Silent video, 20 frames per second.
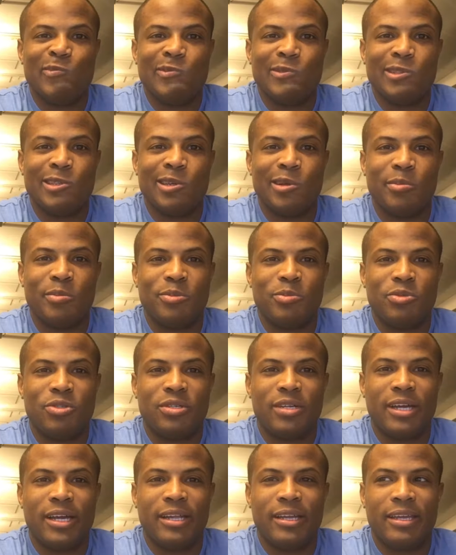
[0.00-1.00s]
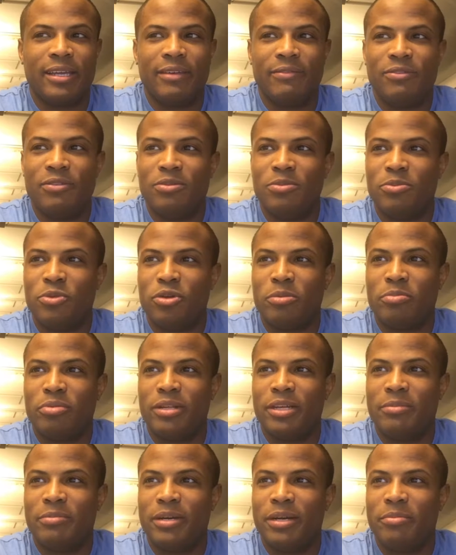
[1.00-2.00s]
So I'm trying to give you more
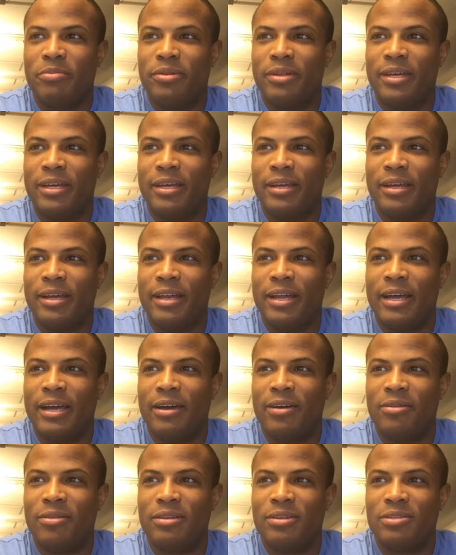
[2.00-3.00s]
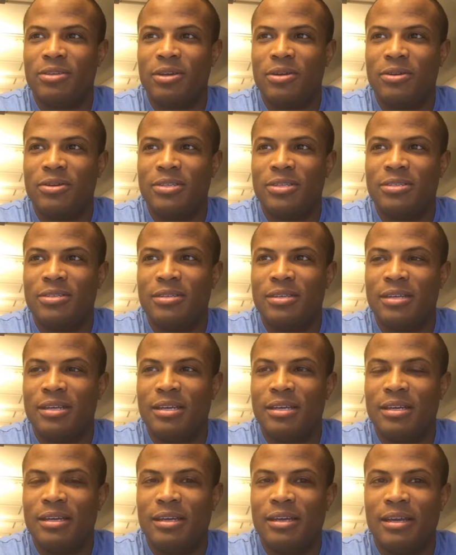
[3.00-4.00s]
play-by-play on how this goes,
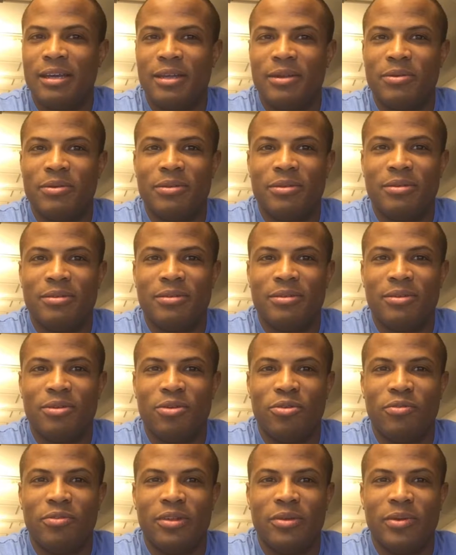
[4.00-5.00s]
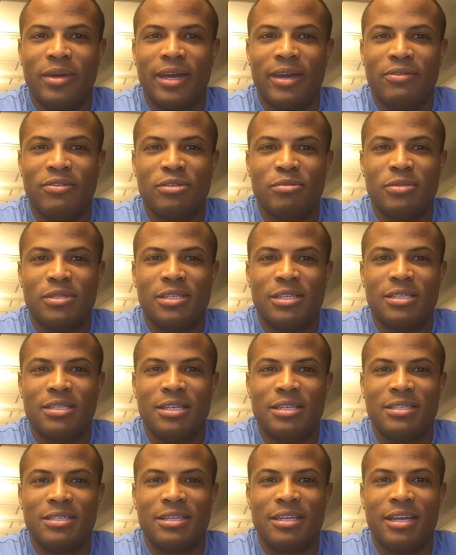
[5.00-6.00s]
and hopefully we have some
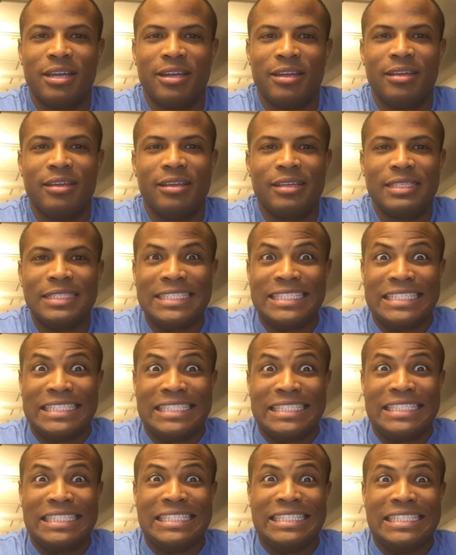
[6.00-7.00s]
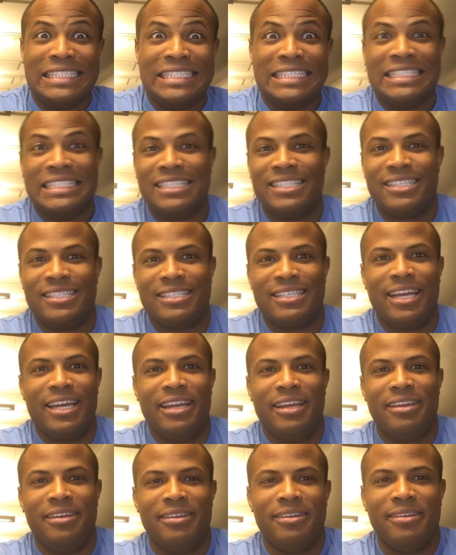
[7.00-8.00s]
success today.
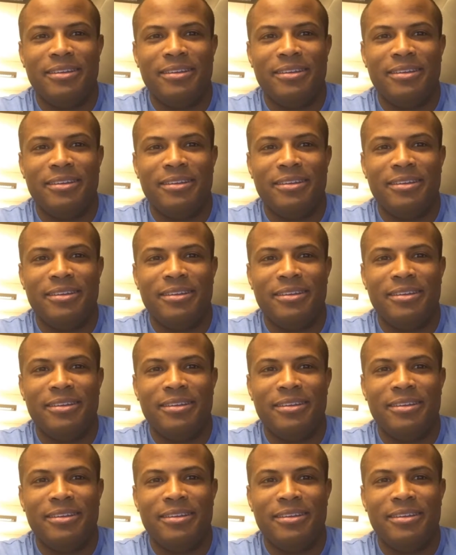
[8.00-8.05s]
Exciting!